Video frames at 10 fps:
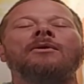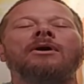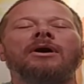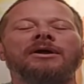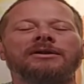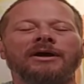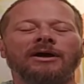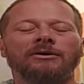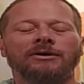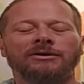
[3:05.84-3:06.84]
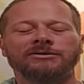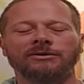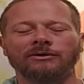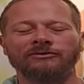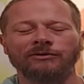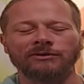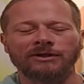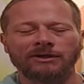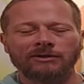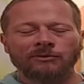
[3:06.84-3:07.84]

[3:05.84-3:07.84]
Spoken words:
and out. So fully in